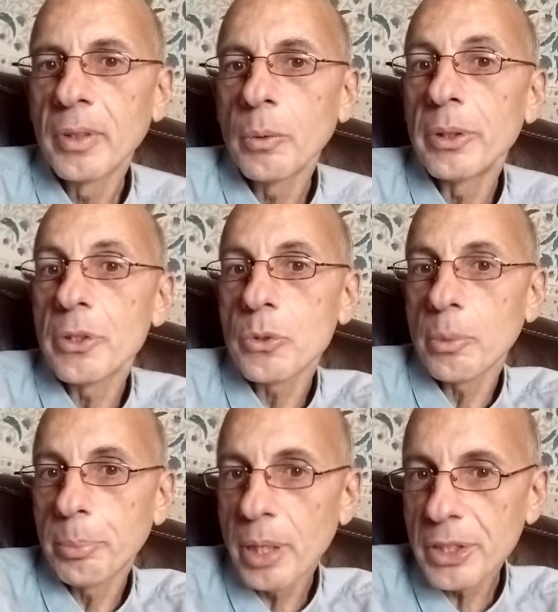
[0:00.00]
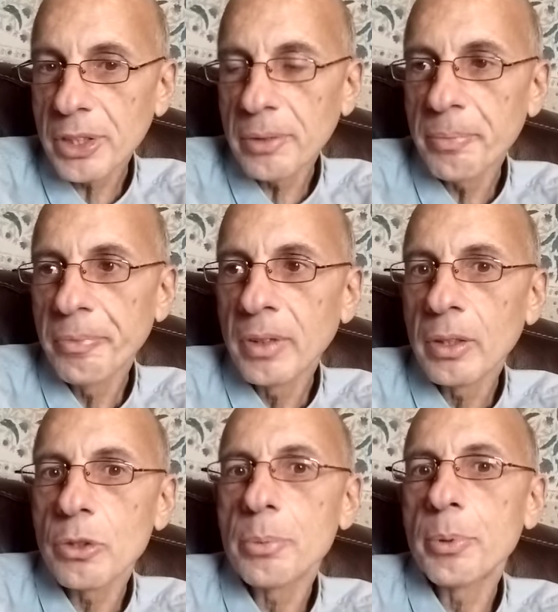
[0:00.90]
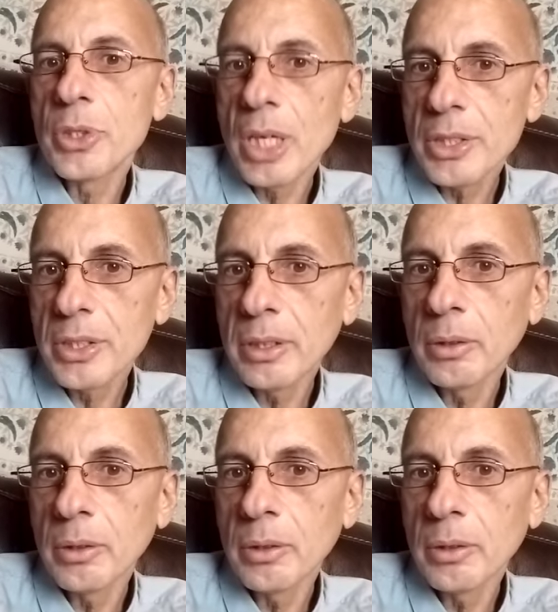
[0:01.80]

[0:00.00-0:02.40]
When there's repression, there's projection.